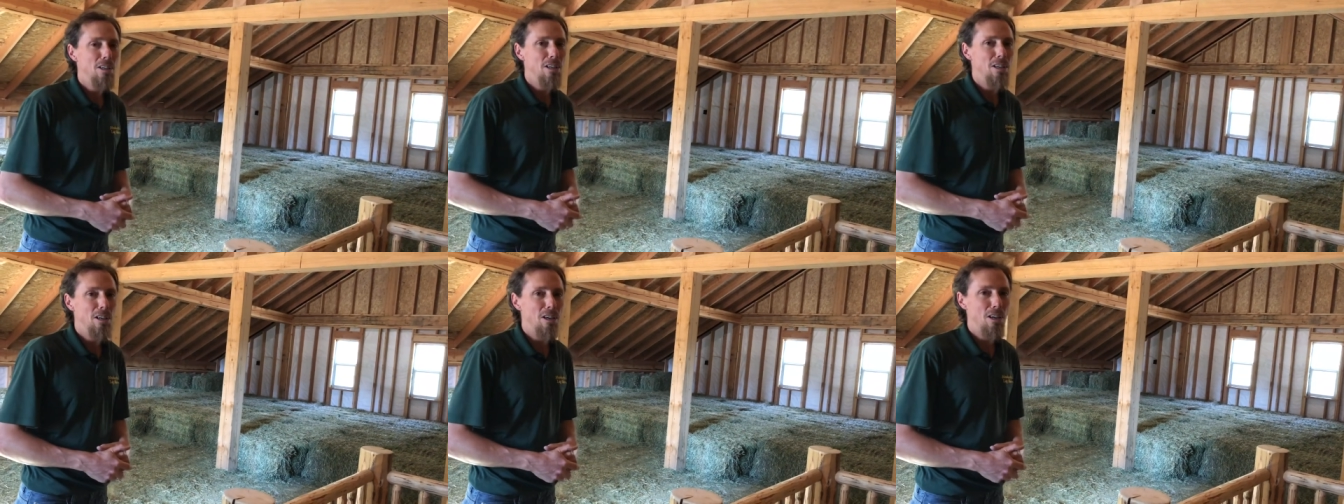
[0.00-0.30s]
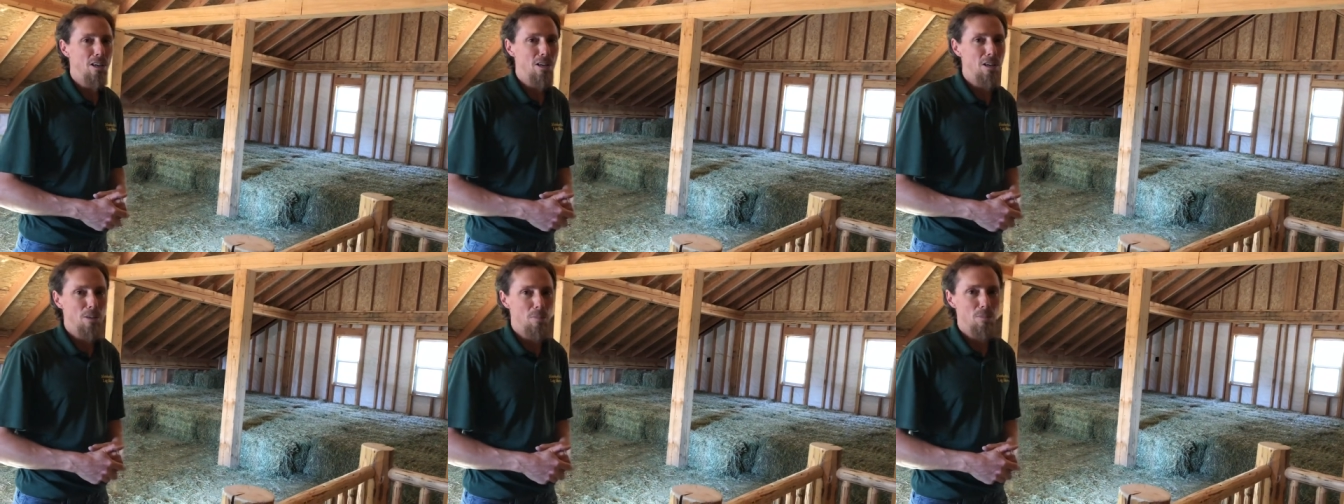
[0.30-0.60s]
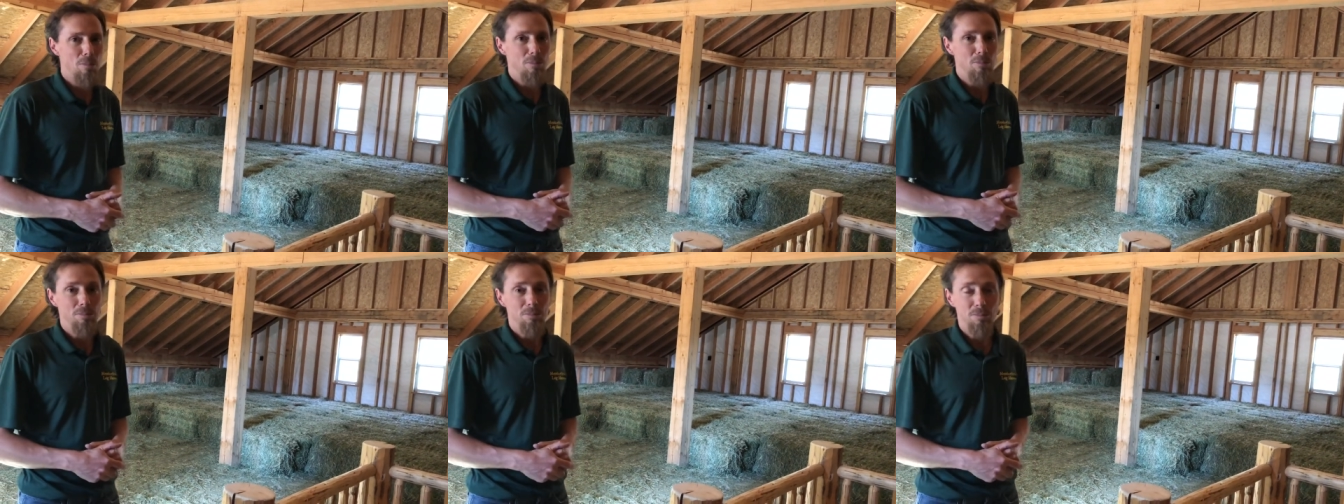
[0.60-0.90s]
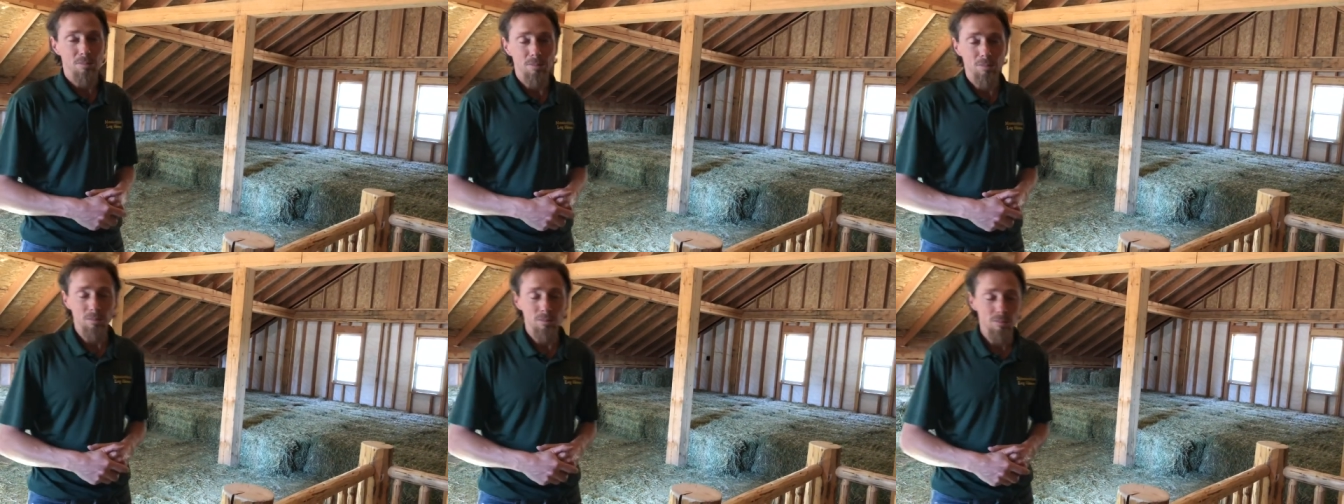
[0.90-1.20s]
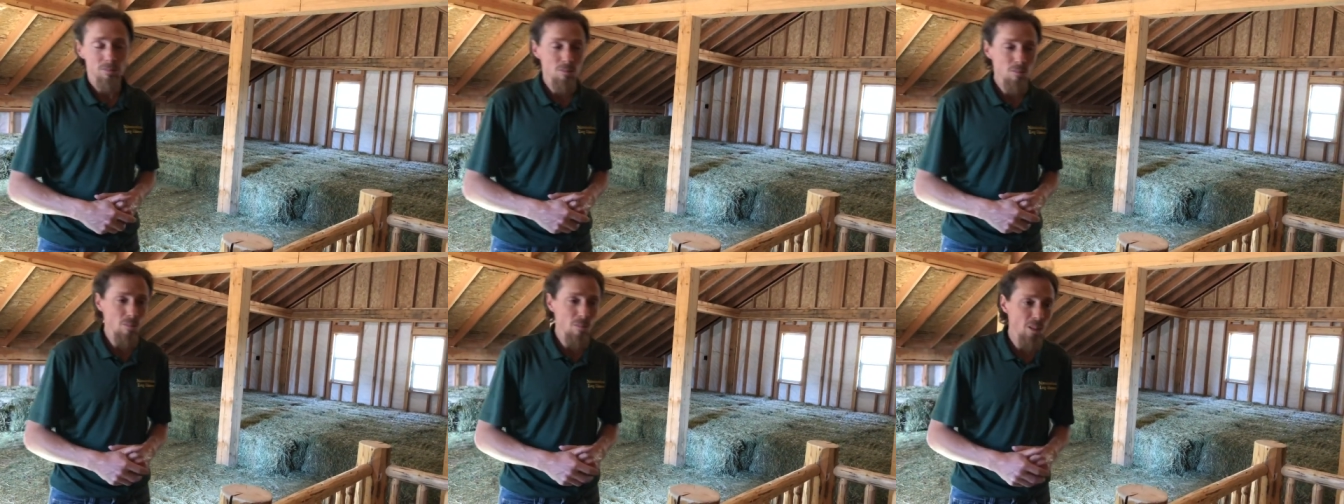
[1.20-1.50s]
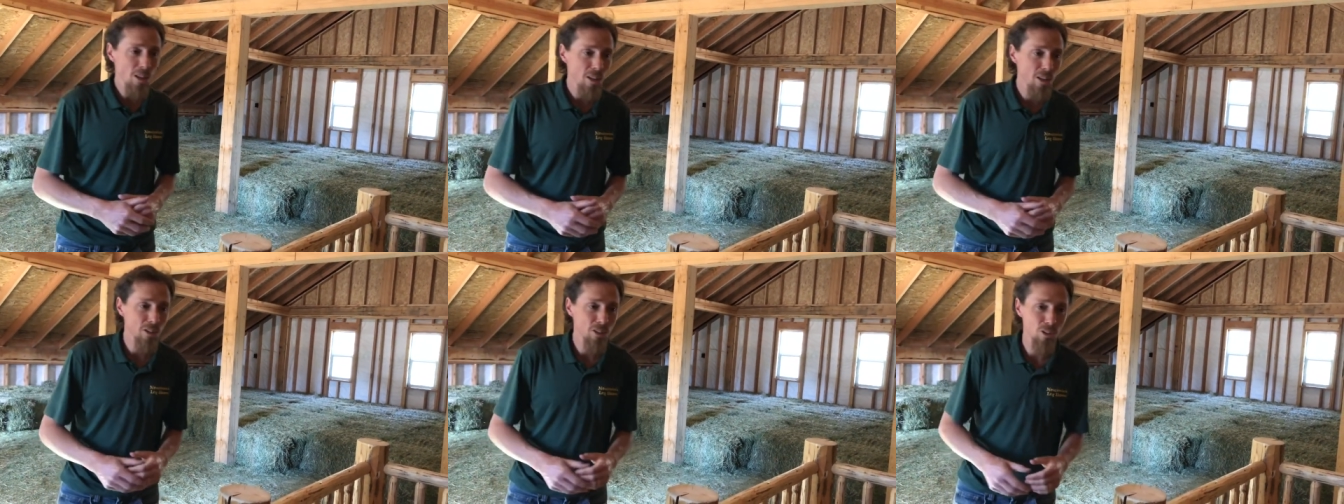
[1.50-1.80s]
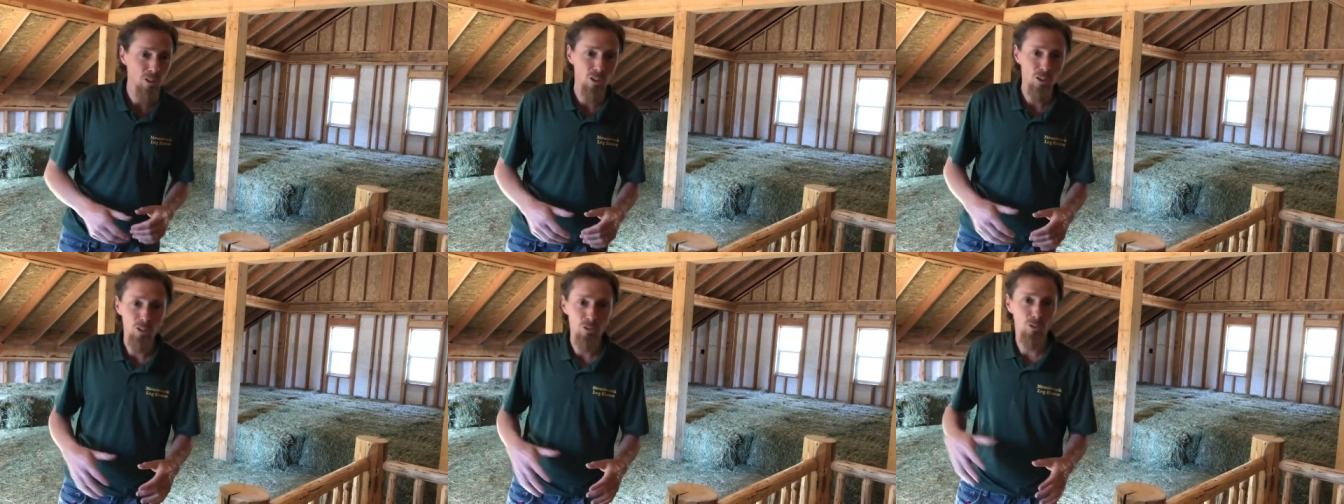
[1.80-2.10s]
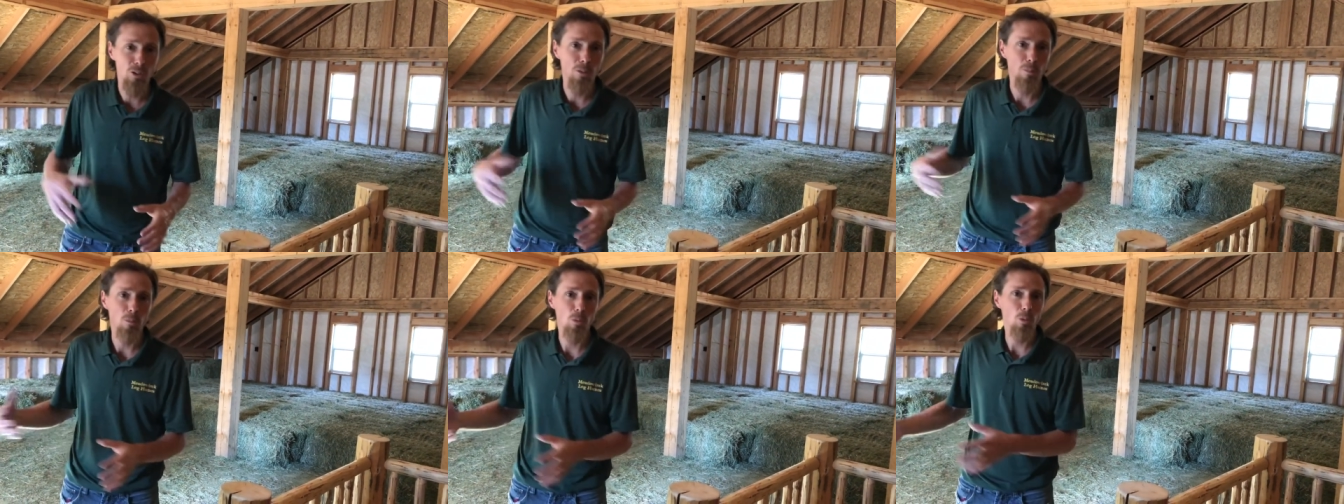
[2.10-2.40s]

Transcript: Um, just from